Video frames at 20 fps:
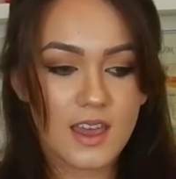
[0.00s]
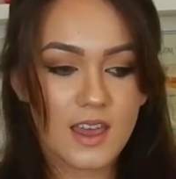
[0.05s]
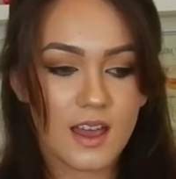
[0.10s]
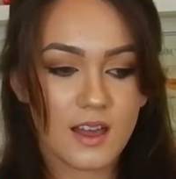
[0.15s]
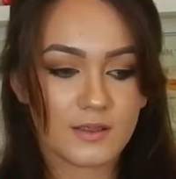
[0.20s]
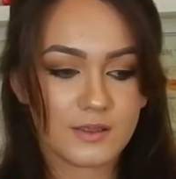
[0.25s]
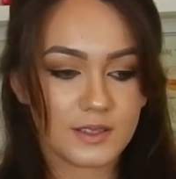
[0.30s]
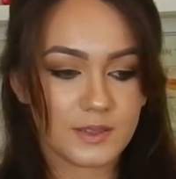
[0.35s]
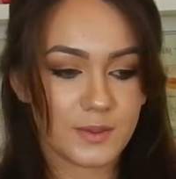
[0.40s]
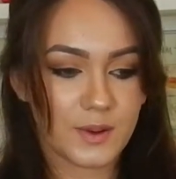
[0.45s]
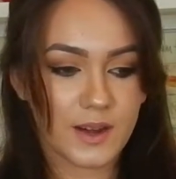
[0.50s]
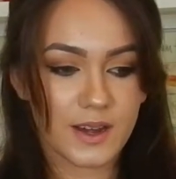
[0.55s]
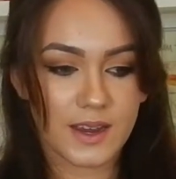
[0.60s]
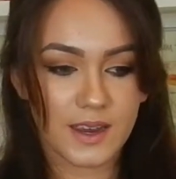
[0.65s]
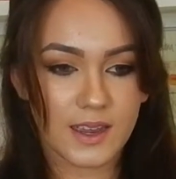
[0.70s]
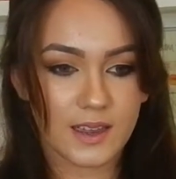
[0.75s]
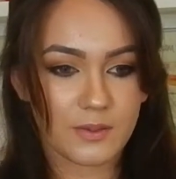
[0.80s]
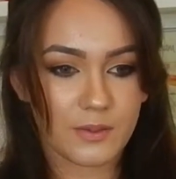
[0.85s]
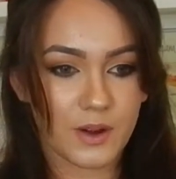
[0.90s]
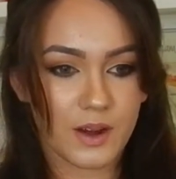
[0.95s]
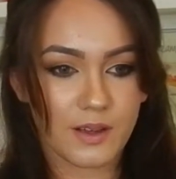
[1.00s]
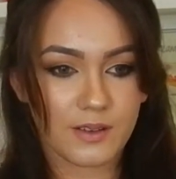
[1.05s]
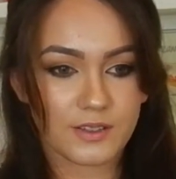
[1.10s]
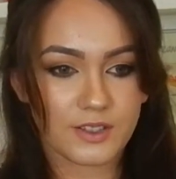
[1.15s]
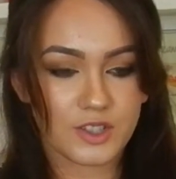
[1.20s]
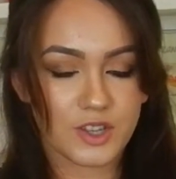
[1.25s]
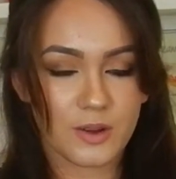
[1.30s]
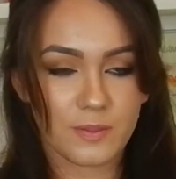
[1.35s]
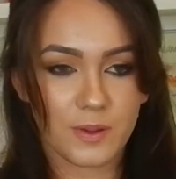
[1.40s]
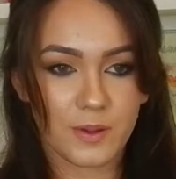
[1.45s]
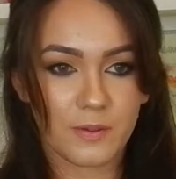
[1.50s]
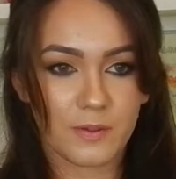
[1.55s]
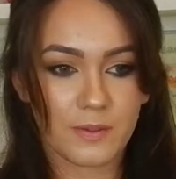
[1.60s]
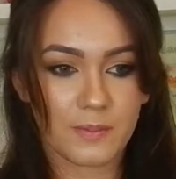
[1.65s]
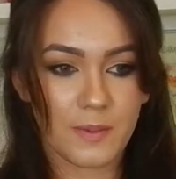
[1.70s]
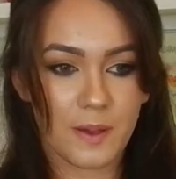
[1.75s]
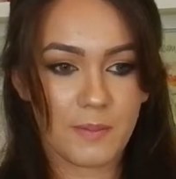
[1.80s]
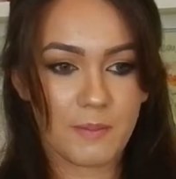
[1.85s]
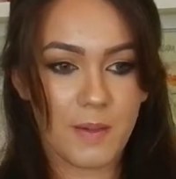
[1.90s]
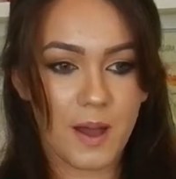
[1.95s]
I was wearing it when I was shopping with
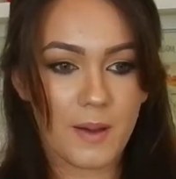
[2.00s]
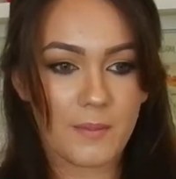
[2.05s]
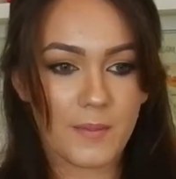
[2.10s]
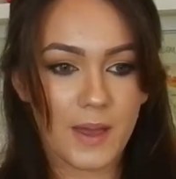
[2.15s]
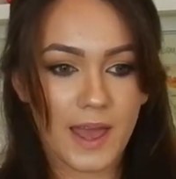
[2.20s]
my mum,